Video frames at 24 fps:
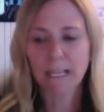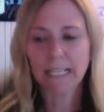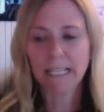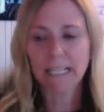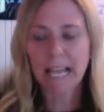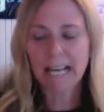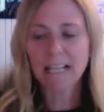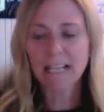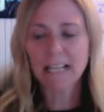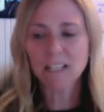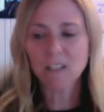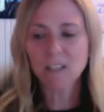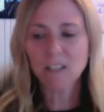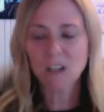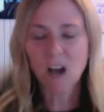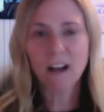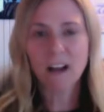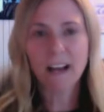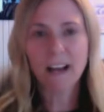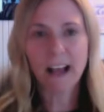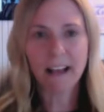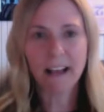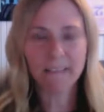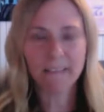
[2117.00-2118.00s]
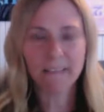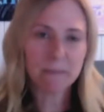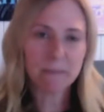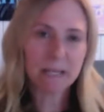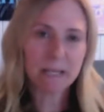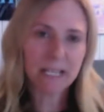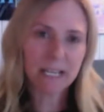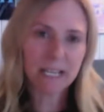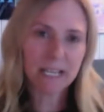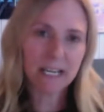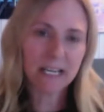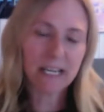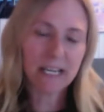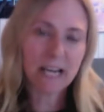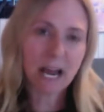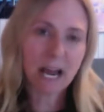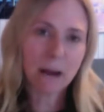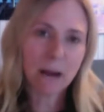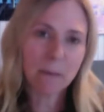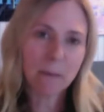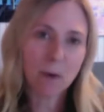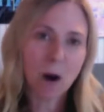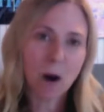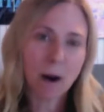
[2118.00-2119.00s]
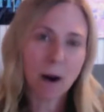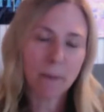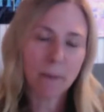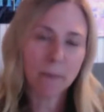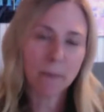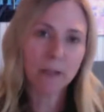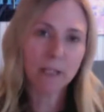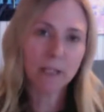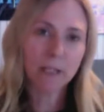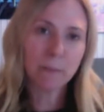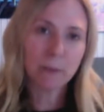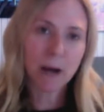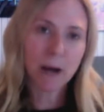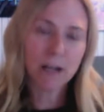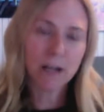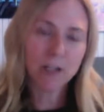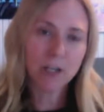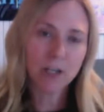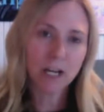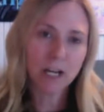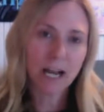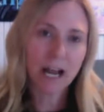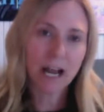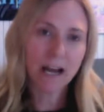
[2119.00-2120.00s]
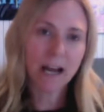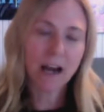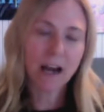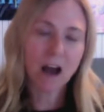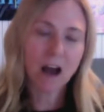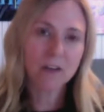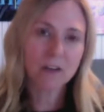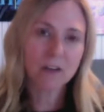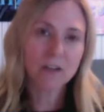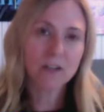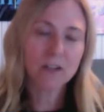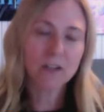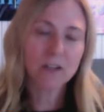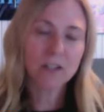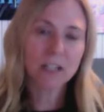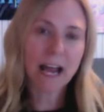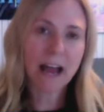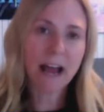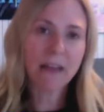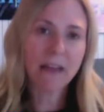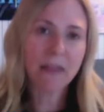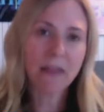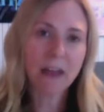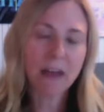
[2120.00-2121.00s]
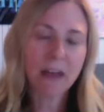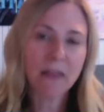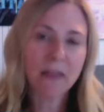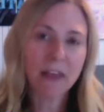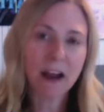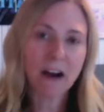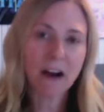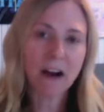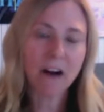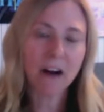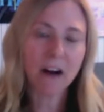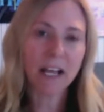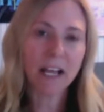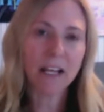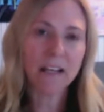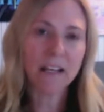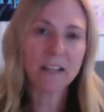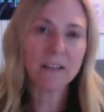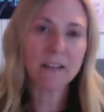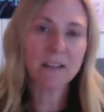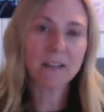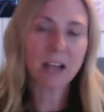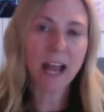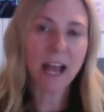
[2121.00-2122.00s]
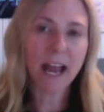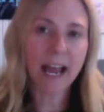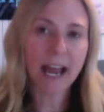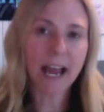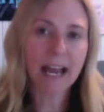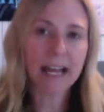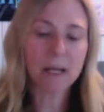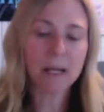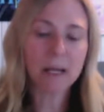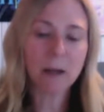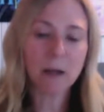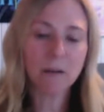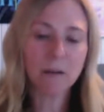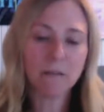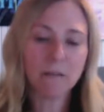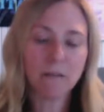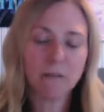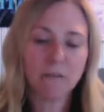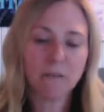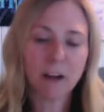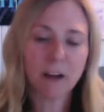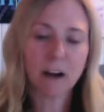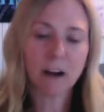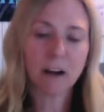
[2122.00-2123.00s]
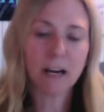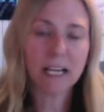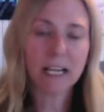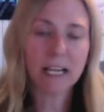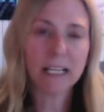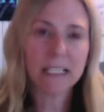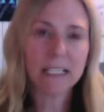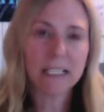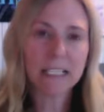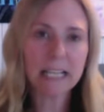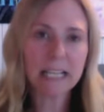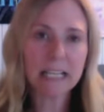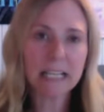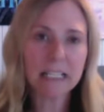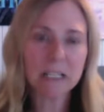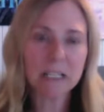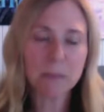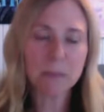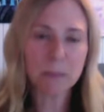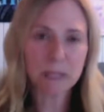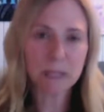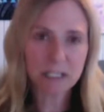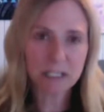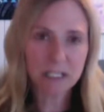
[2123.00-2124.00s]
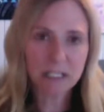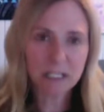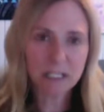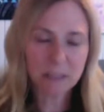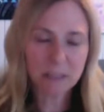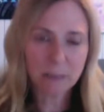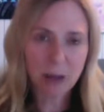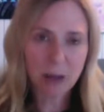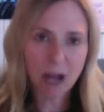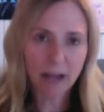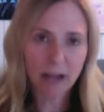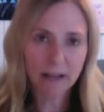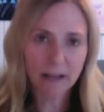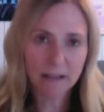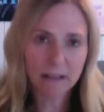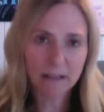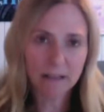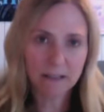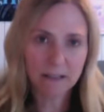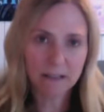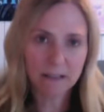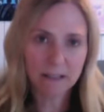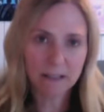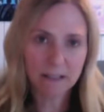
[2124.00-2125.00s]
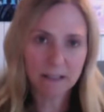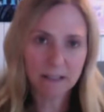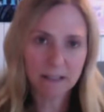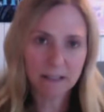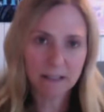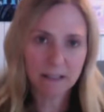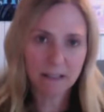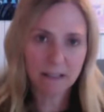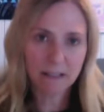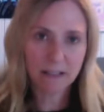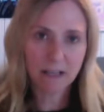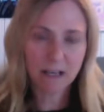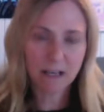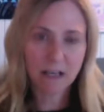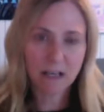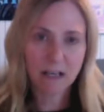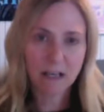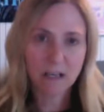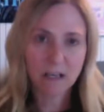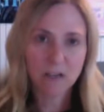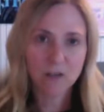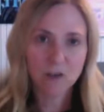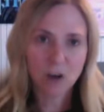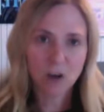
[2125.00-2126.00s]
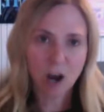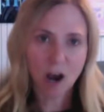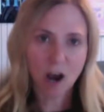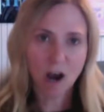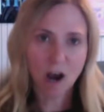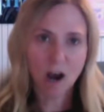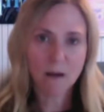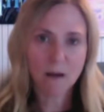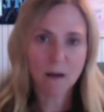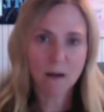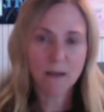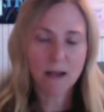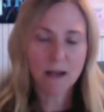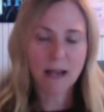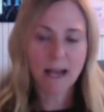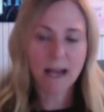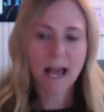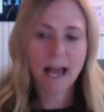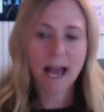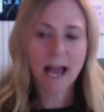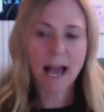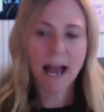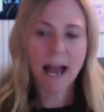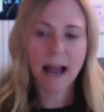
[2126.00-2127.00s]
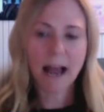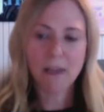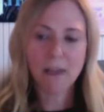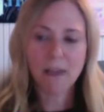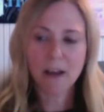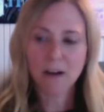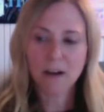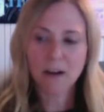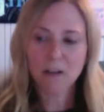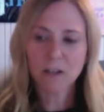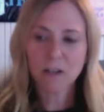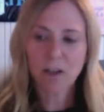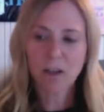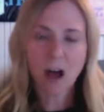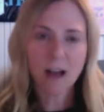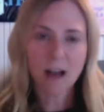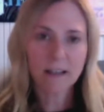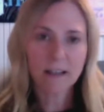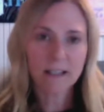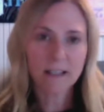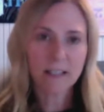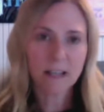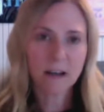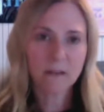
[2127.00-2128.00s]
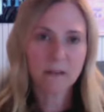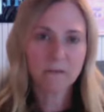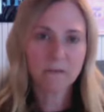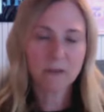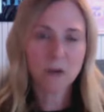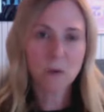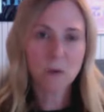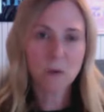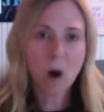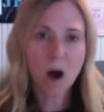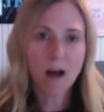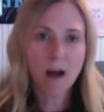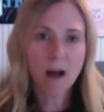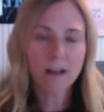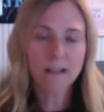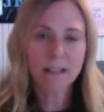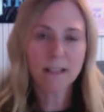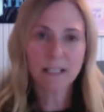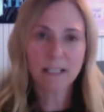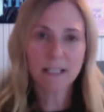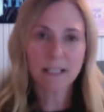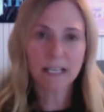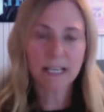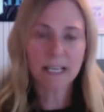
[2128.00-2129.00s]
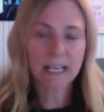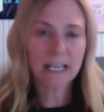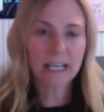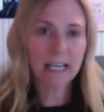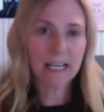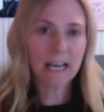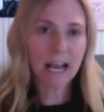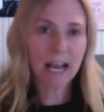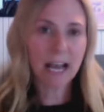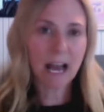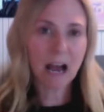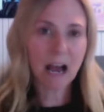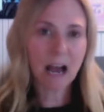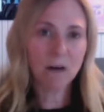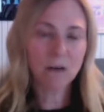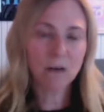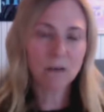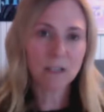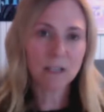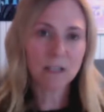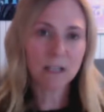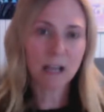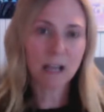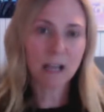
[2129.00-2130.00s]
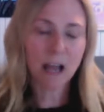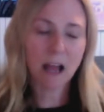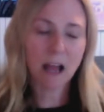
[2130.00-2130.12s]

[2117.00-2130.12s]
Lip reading: get us on at the beginning and properly budget and understand that there is a very intense business behind this job, and there's lots of nuance and in and out.